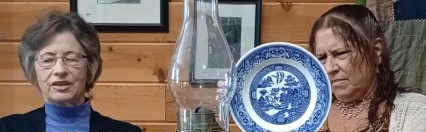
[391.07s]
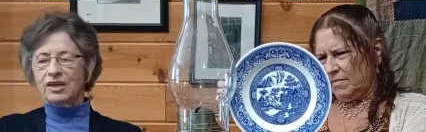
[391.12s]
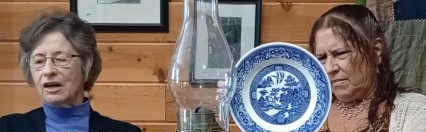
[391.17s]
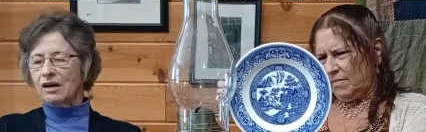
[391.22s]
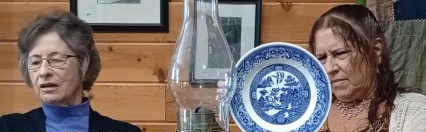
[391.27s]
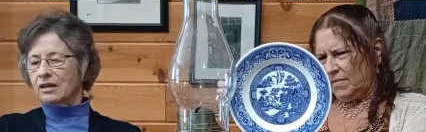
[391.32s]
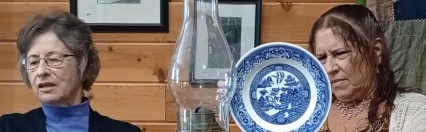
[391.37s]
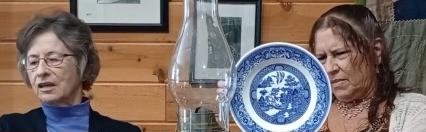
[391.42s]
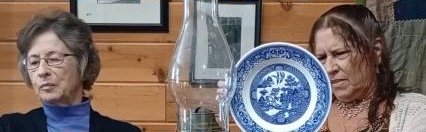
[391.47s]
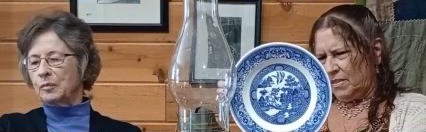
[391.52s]
Speaker 1: could
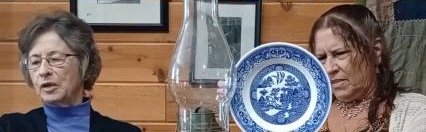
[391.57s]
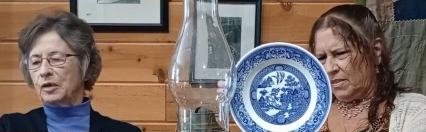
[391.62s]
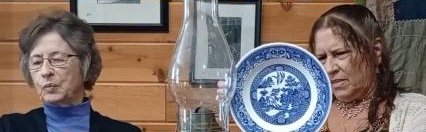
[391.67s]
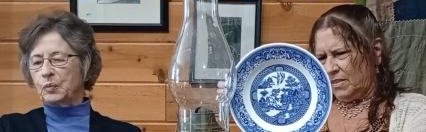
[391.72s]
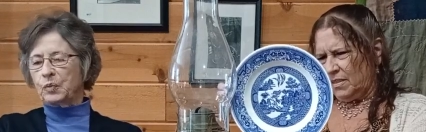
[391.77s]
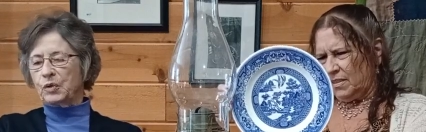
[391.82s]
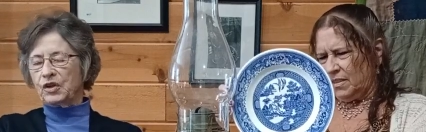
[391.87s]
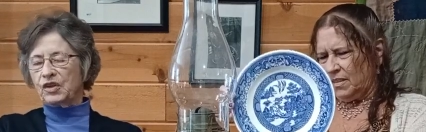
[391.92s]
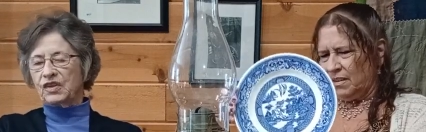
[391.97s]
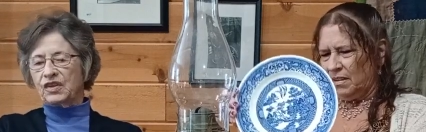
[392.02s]
not come
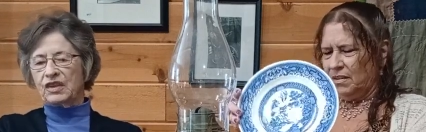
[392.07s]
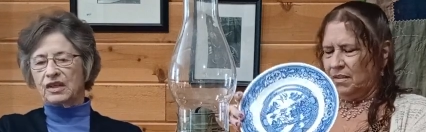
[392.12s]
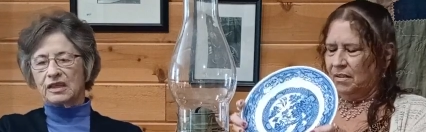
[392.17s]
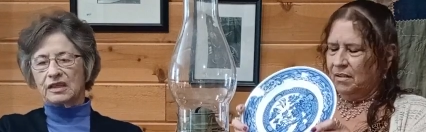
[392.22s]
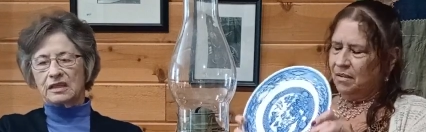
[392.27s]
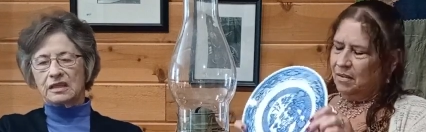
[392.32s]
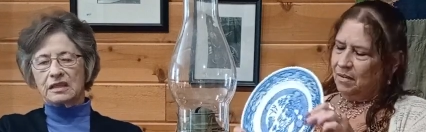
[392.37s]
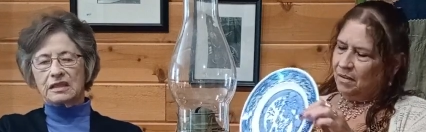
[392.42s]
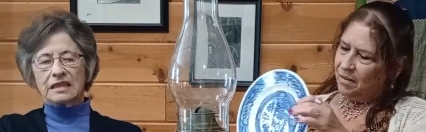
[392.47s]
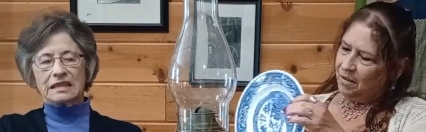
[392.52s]
up with
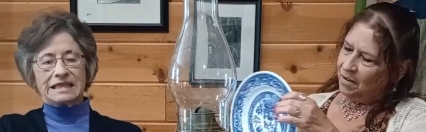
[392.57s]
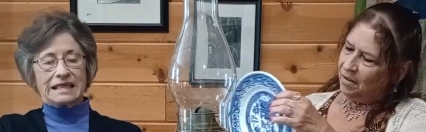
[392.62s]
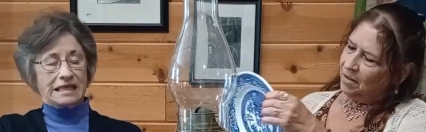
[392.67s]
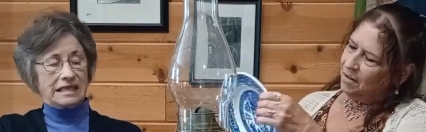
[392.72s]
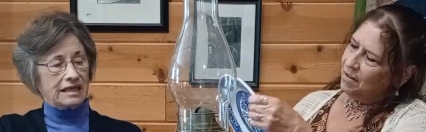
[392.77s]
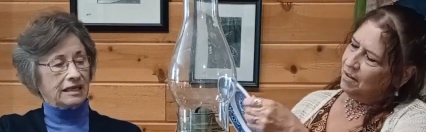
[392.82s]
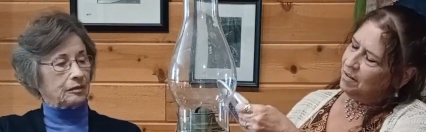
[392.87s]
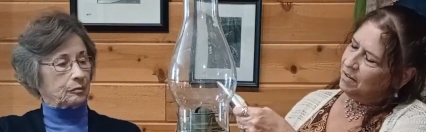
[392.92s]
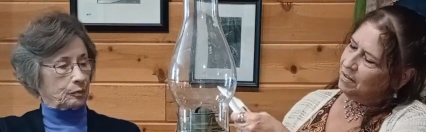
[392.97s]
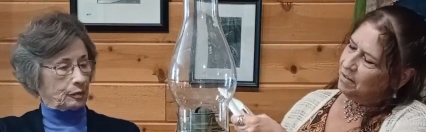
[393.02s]
the
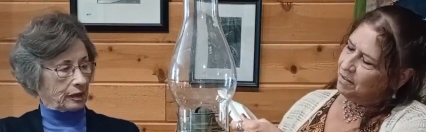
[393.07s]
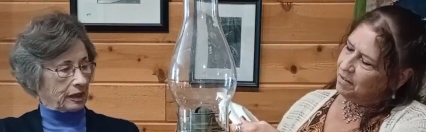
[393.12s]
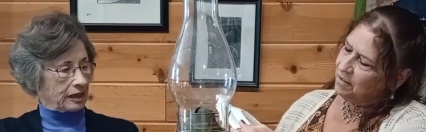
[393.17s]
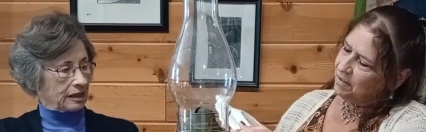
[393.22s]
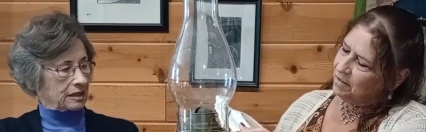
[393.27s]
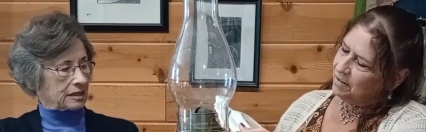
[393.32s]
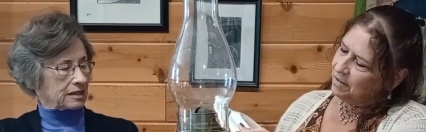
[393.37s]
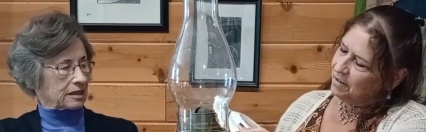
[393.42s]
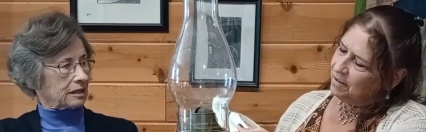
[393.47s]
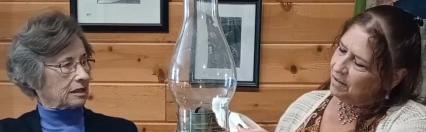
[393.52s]
tin
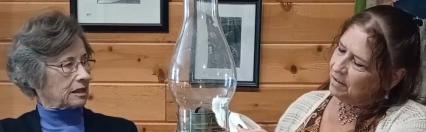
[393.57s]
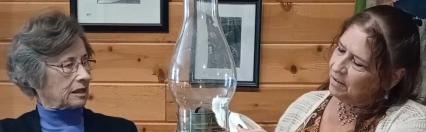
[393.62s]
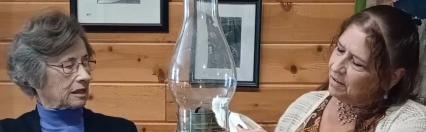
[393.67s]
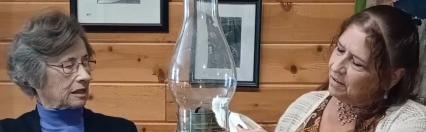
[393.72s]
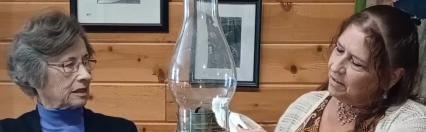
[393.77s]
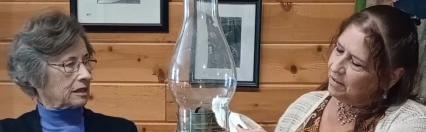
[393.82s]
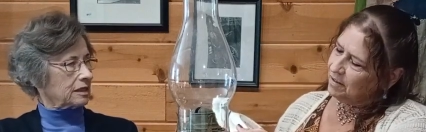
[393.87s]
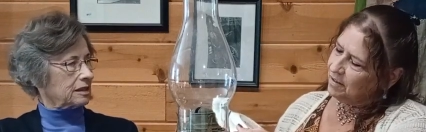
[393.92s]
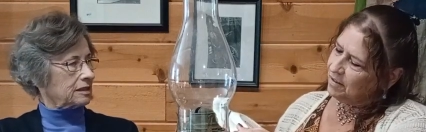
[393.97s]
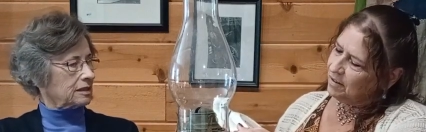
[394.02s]
plates and
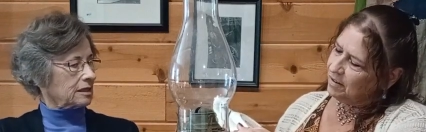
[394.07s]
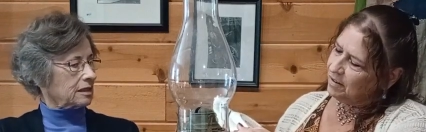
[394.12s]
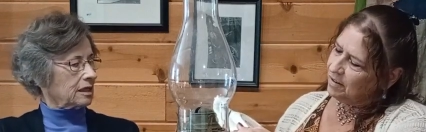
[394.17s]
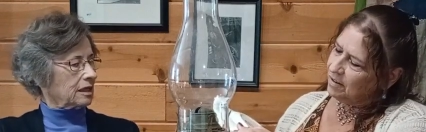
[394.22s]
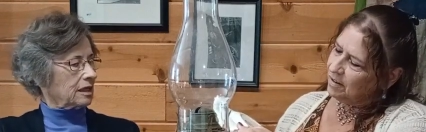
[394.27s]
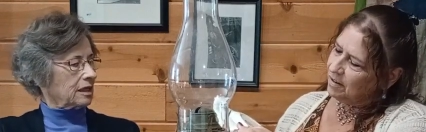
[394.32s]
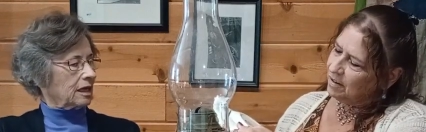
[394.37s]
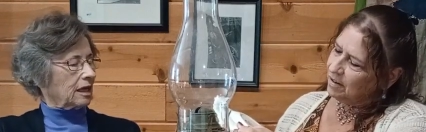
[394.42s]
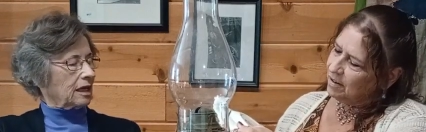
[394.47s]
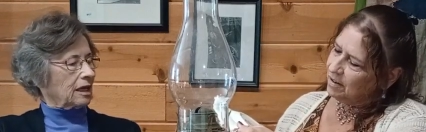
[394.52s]
things,
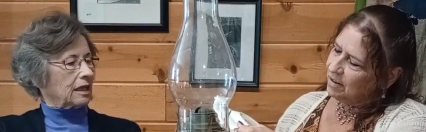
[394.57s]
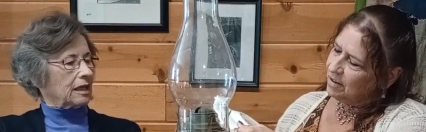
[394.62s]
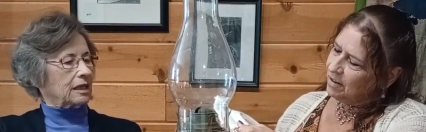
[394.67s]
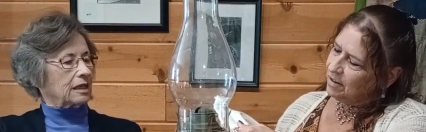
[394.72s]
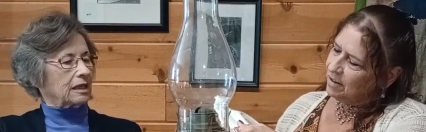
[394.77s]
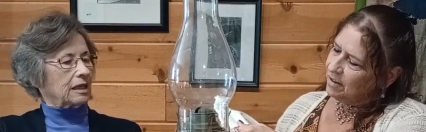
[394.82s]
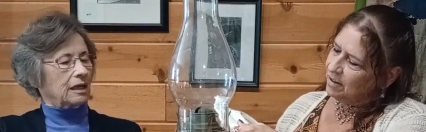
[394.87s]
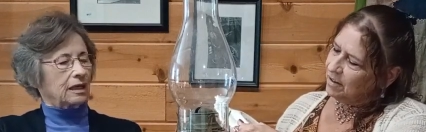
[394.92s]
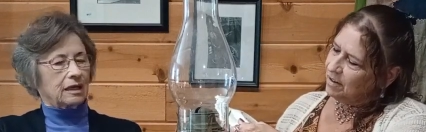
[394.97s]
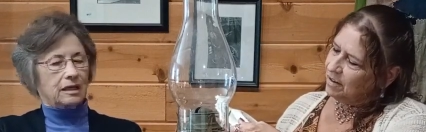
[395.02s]

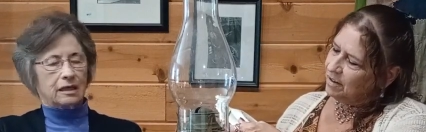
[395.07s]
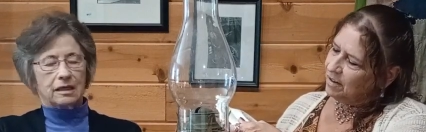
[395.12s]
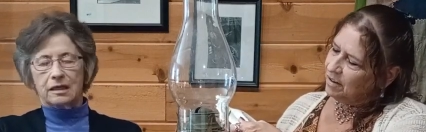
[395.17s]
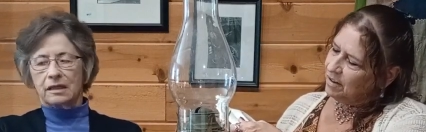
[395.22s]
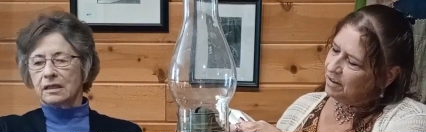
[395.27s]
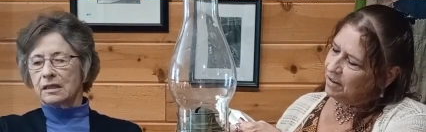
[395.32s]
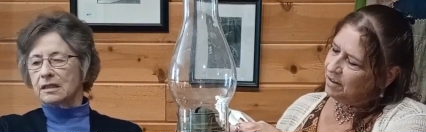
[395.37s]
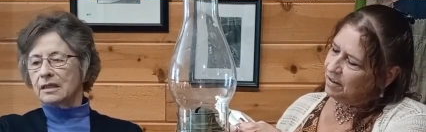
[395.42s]
uh,